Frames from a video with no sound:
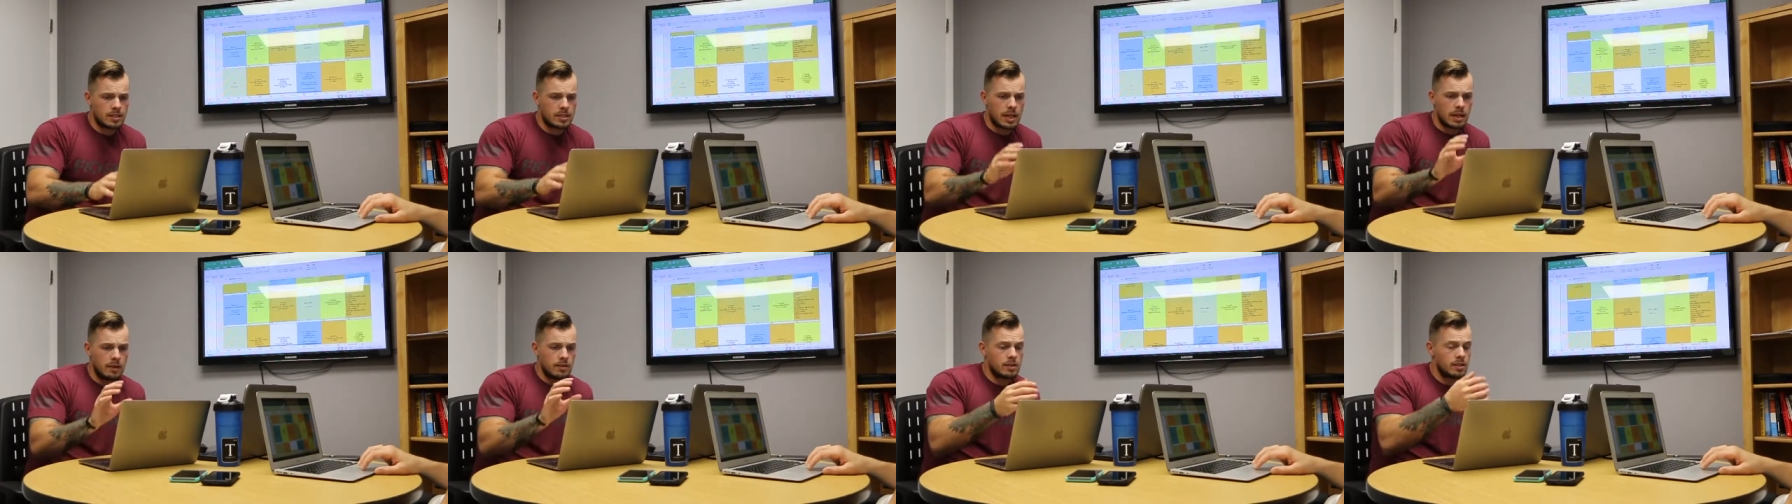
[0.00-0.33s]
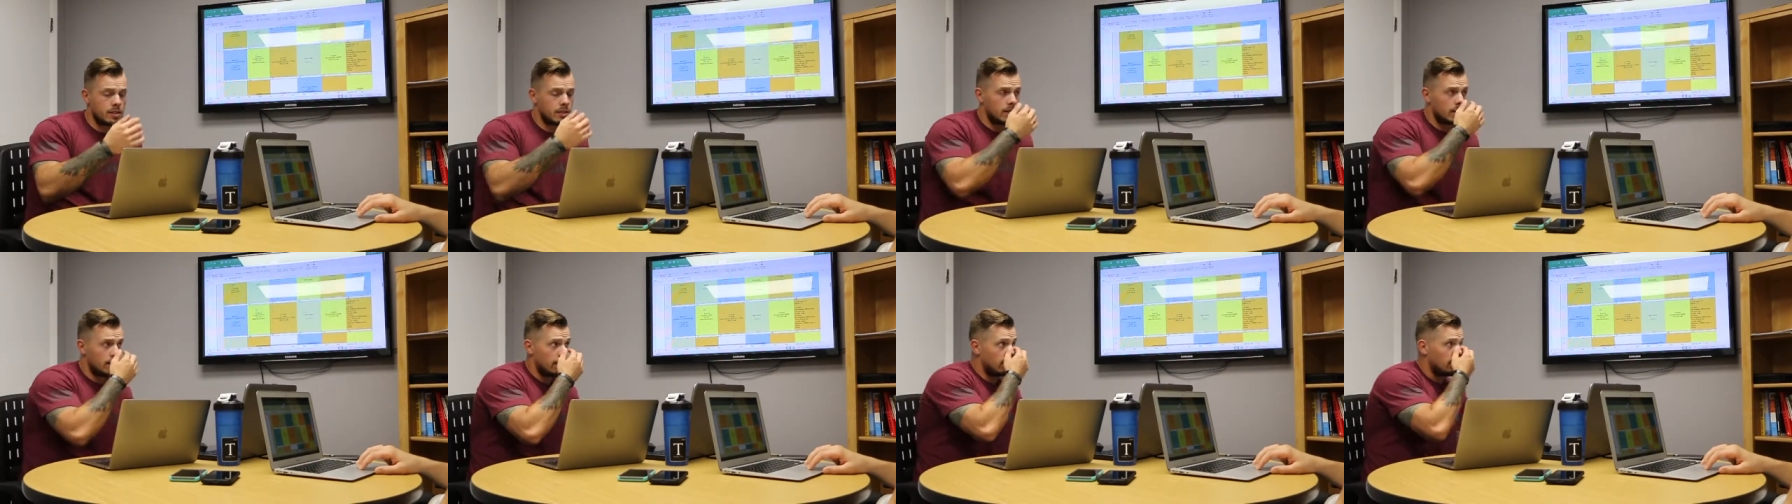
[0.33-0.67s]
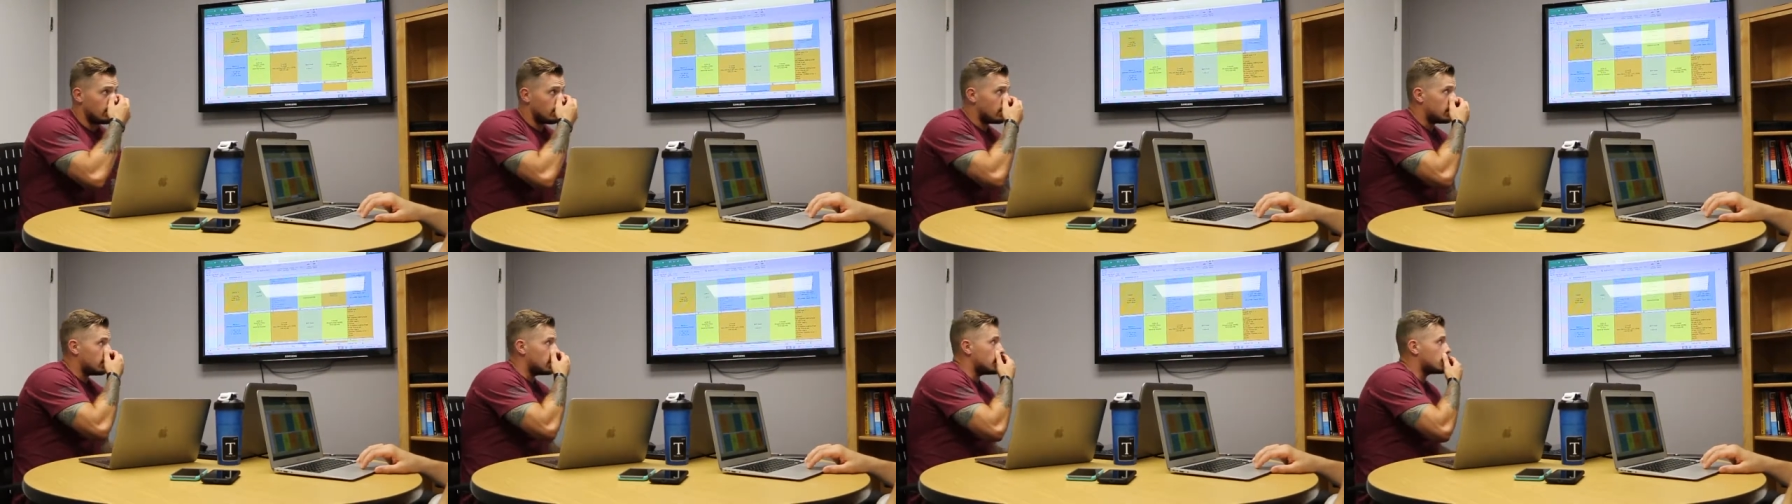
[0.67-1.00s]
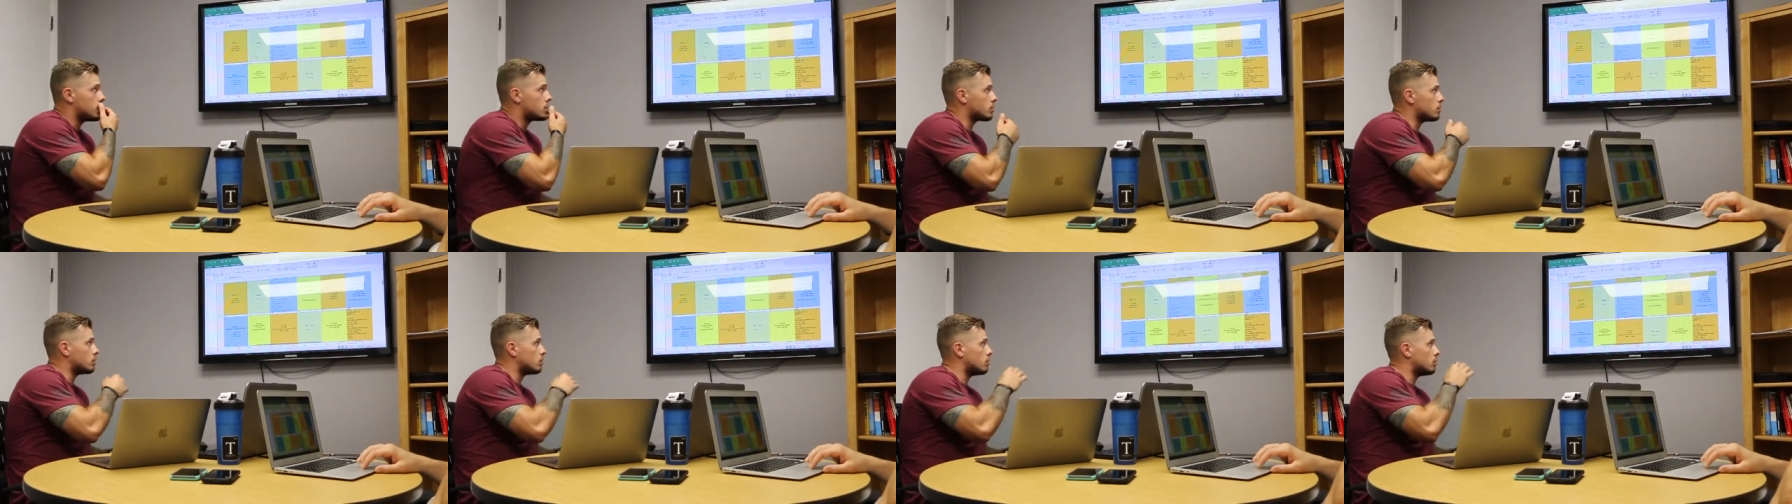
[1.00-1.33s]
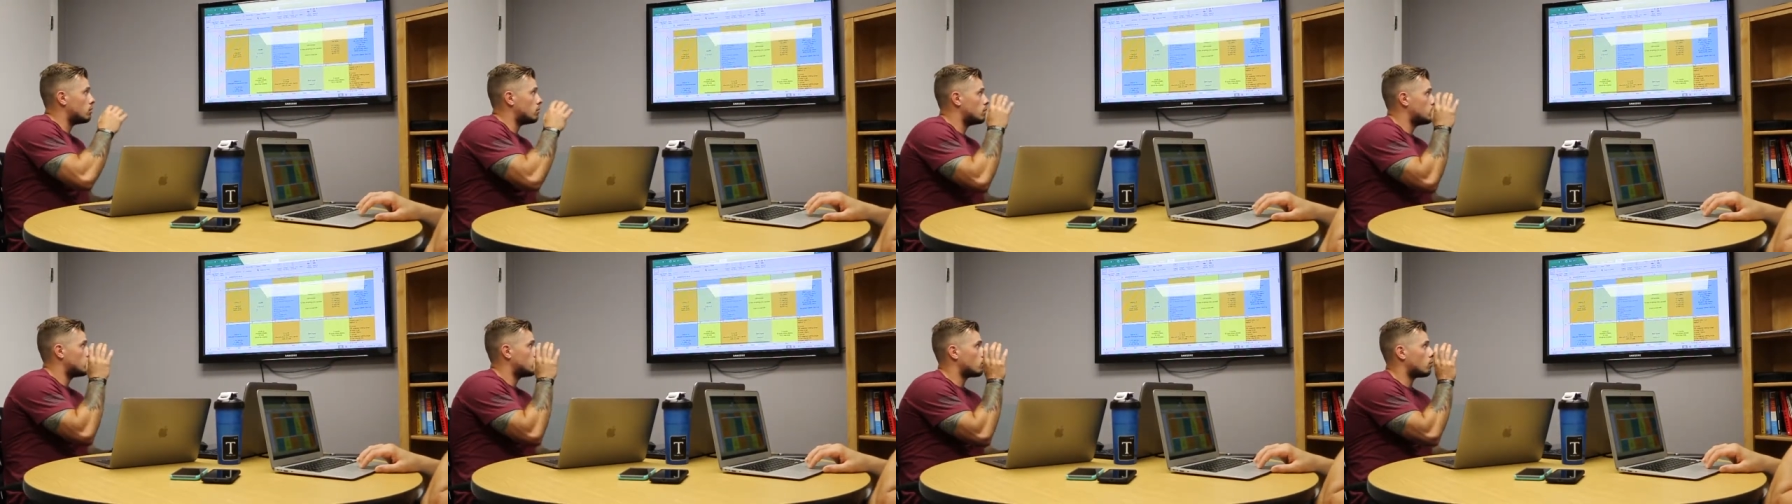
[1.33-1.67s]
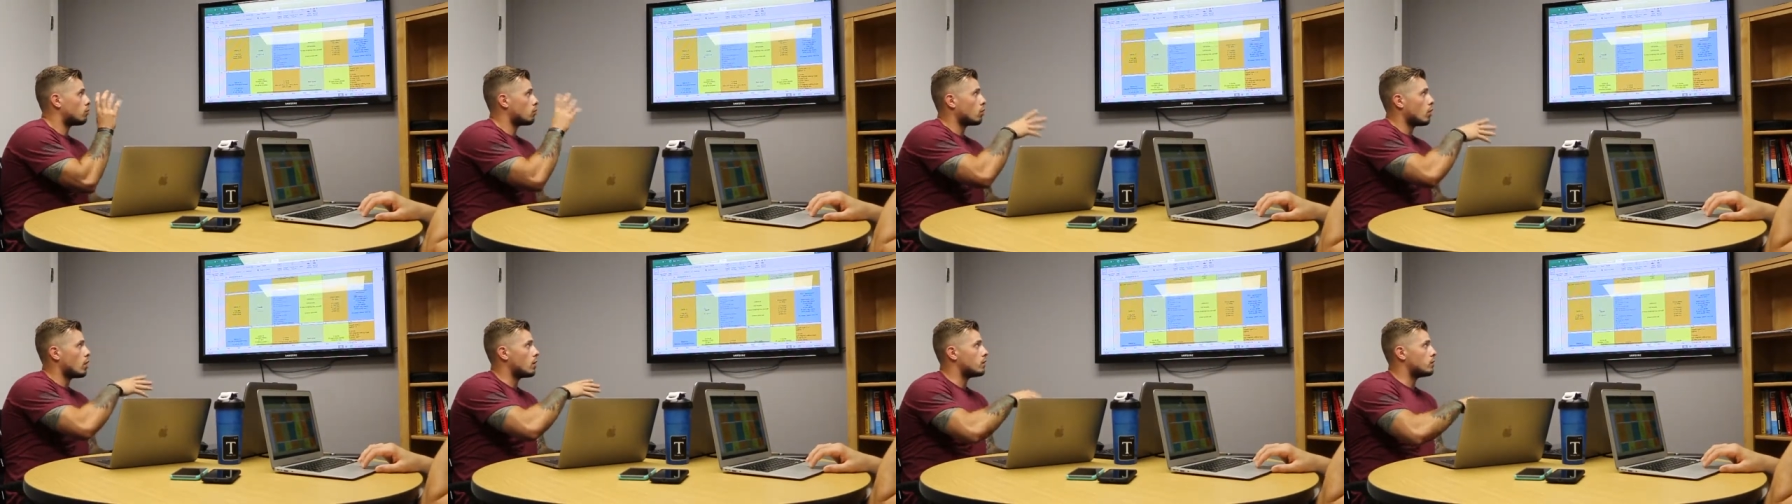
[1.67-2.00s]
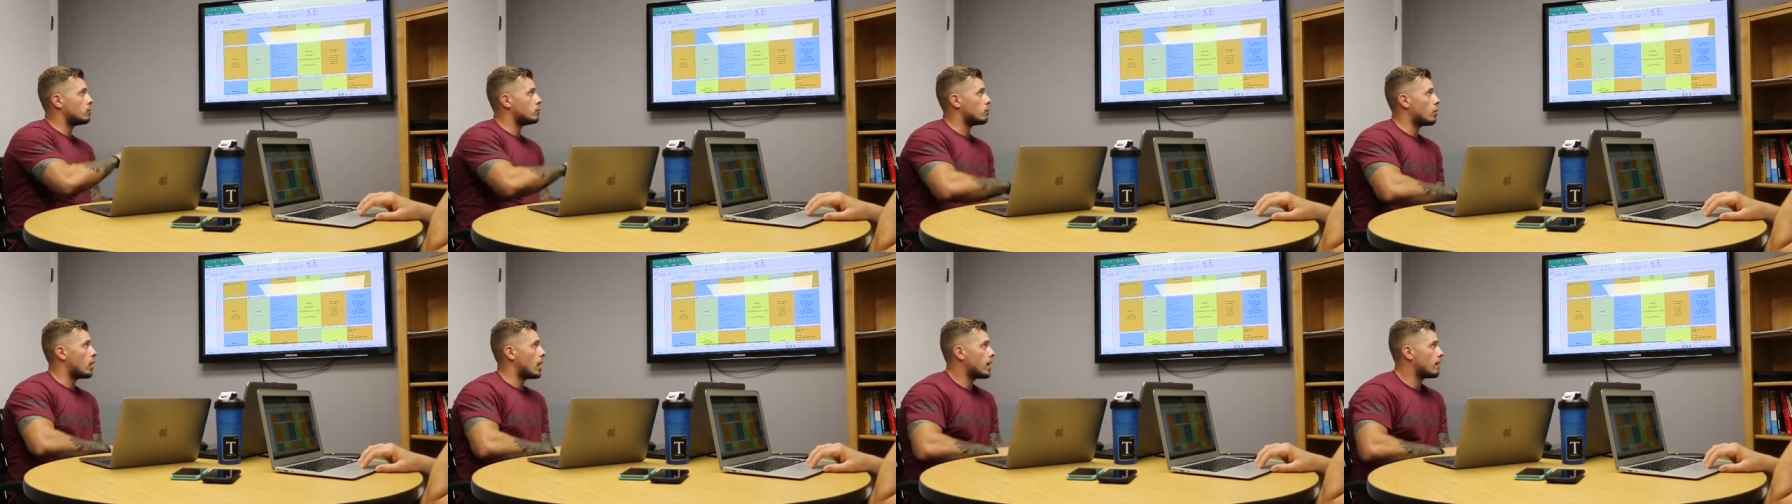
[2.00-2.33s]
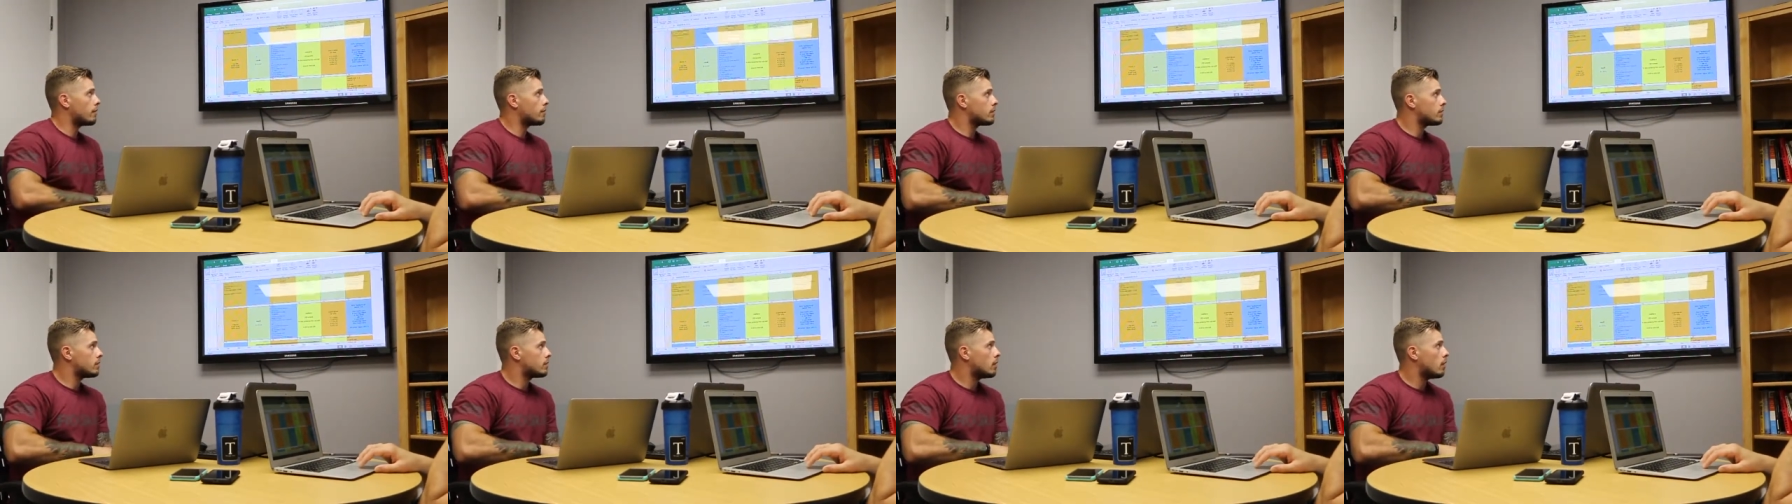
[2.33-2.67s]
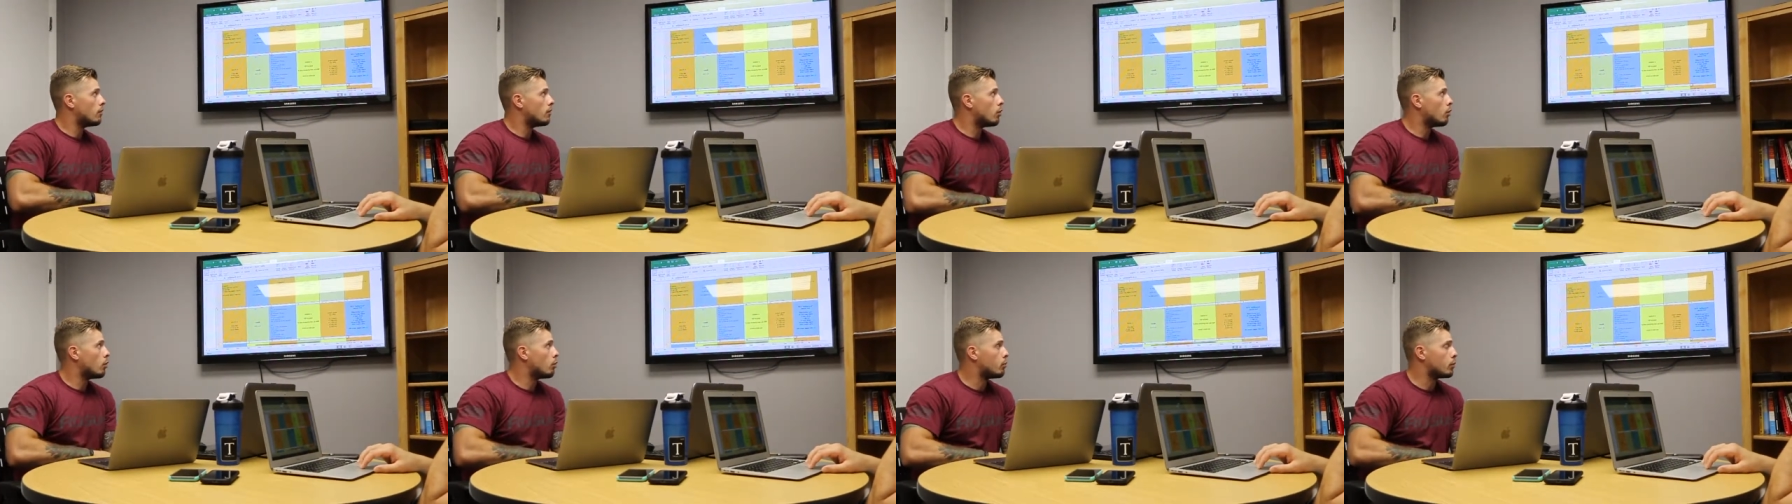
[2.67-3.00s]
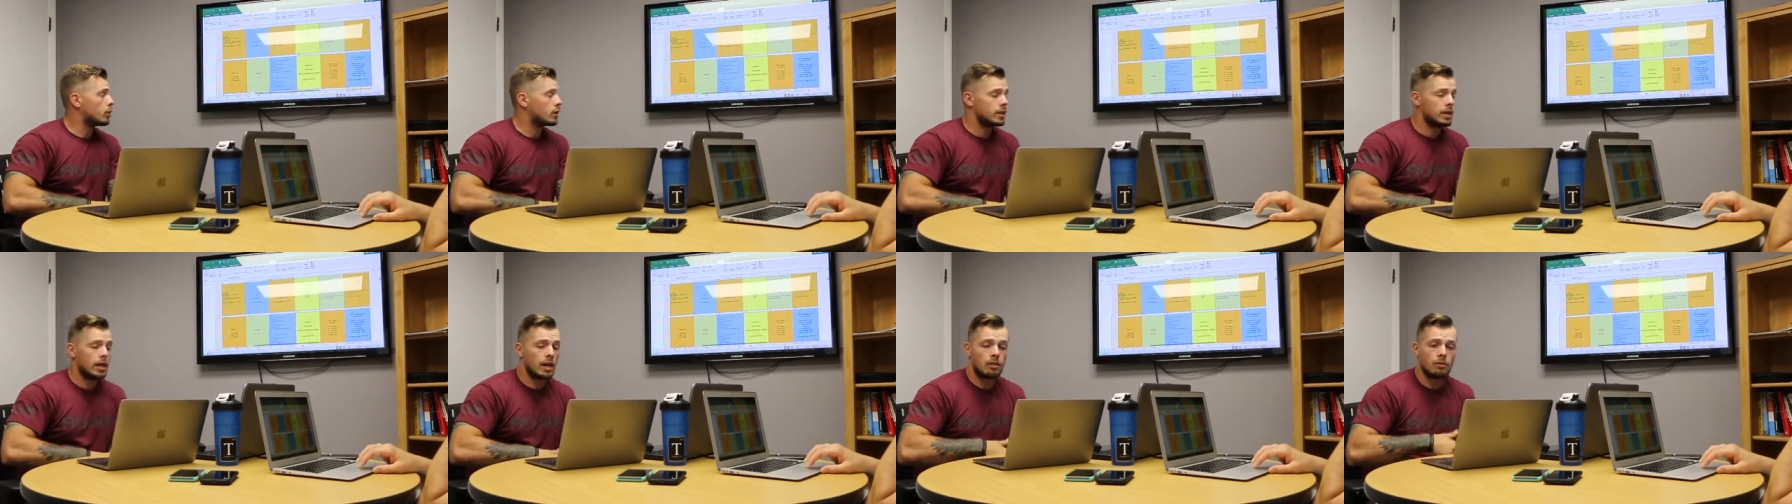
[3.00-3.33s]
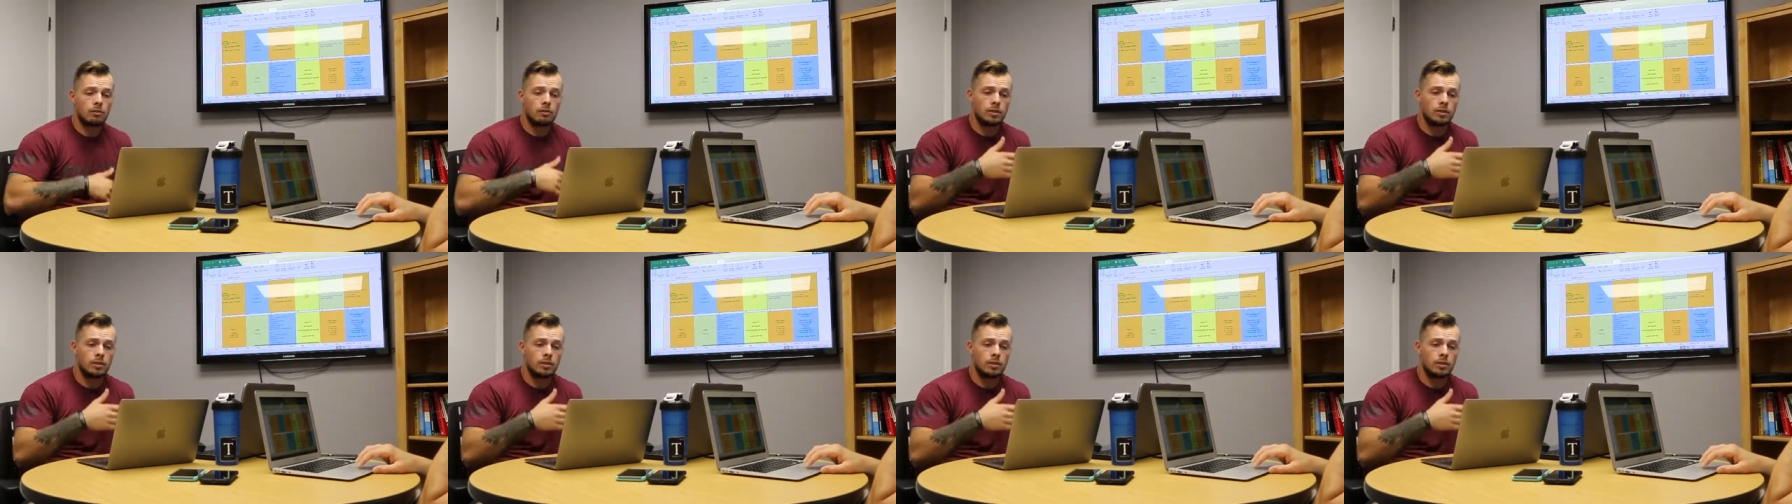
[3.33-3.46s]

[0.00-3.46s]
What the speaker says: kind of just the initial rough draft of what we put together,